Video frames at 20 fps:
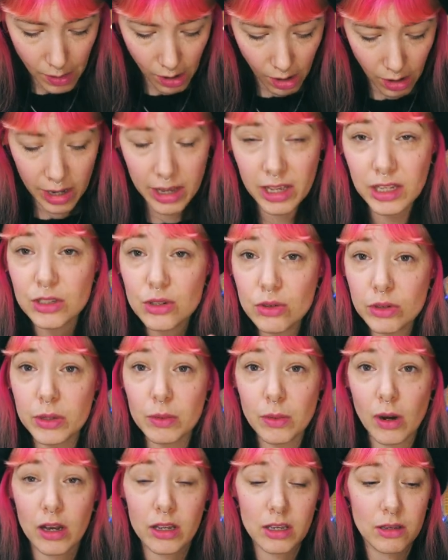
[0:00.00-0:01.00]
I enjoyed
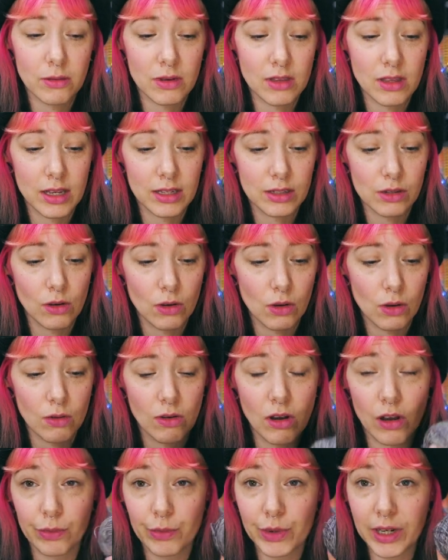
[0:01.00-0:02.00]
working with it. It's got
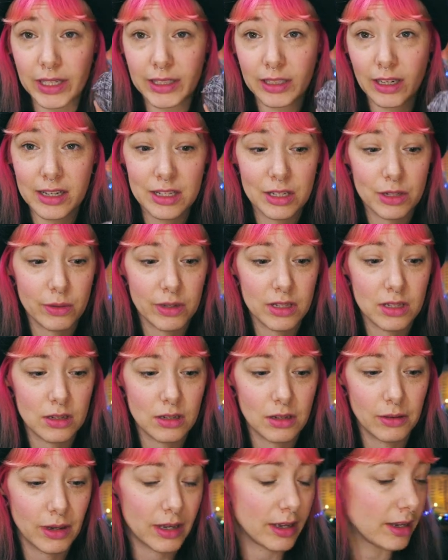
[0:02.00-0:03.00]
a really nice twist
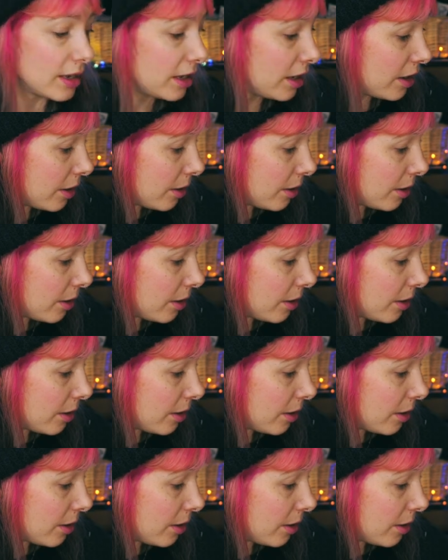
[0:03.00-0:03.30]
to it,